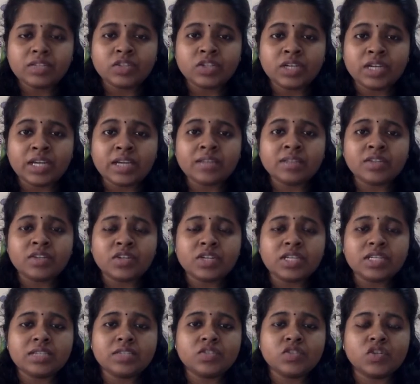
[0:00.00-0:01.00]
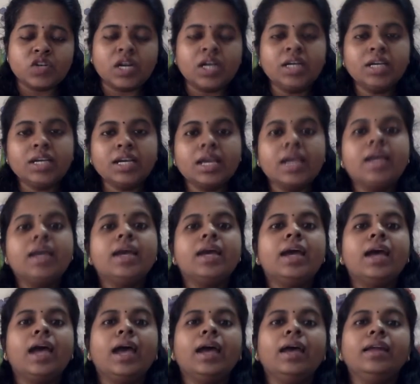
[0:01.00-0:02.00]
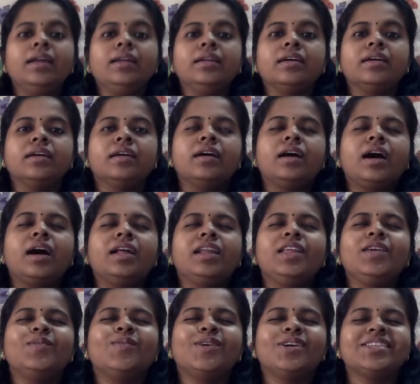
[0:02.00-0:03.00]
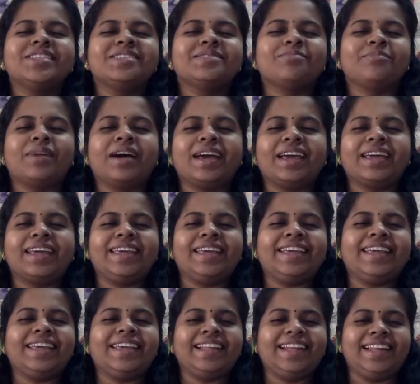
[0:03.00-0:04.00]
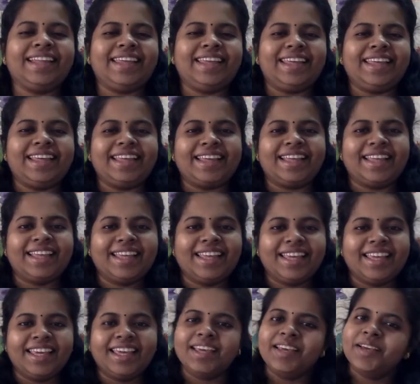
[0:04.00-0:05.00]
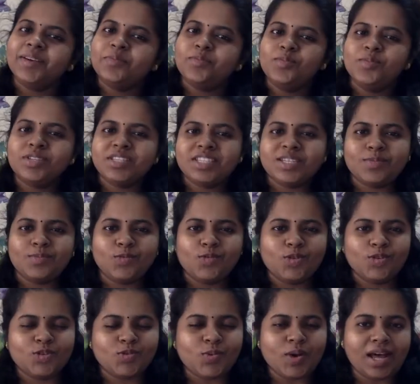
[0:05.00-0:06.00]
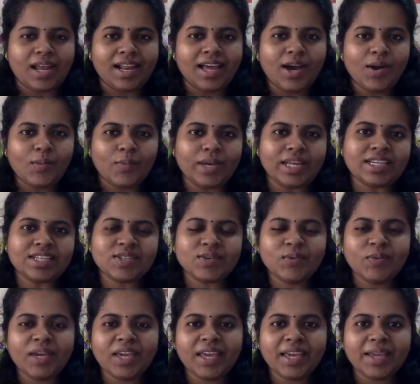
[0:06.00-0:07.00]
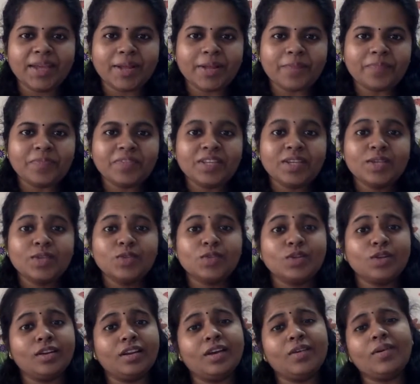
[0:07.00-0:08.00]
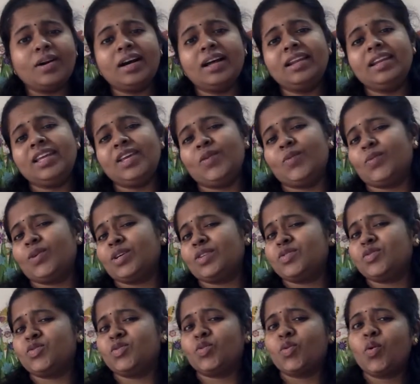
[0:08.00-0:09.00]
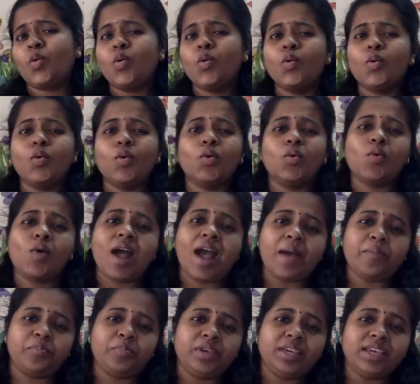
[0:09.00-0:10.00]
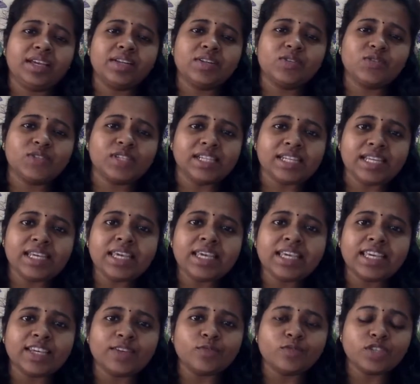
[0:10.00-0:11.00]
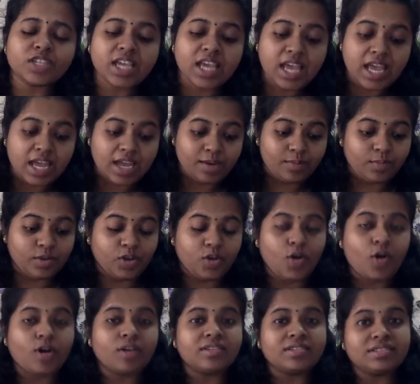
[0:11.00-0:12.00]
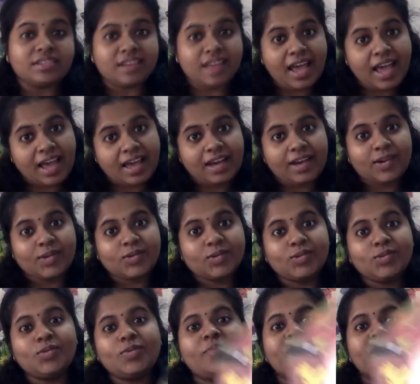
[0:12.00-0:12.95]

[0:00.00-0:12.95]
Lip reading: near the tree's trunk. And Ali was smiling. Mr. Mujwalla went away. So now Ali was so happy and relieved because now